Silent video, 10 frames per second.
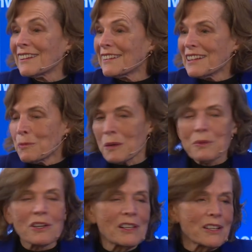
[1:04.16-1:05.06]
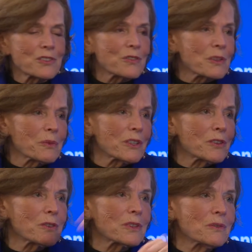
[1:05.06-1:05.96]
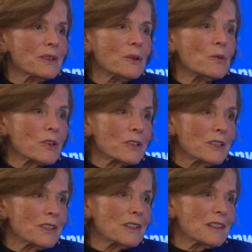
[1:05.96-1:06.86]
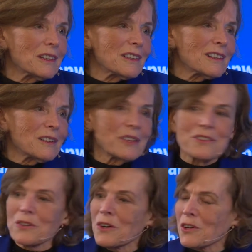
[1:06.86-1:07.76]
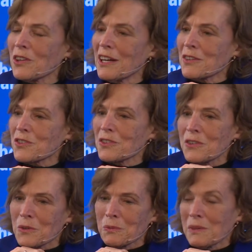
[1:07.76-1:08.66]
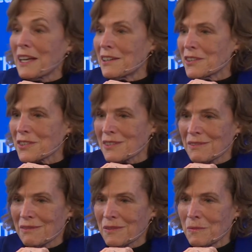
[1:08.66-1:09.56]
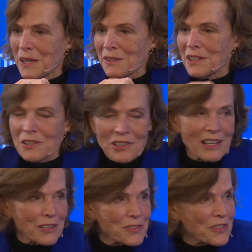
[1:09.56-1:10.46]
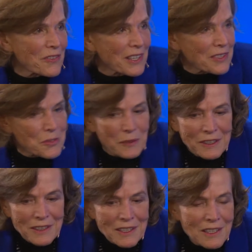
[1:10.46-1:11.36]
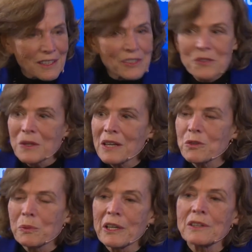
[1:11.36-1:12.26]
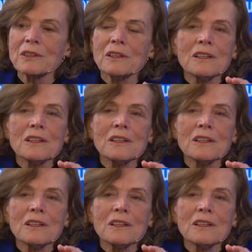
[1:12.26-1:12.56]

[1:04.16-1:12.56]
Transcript: It might be clouds of something other than water. I mean, there are clouds on other planets, methane clouds and things, but you know, we have a planet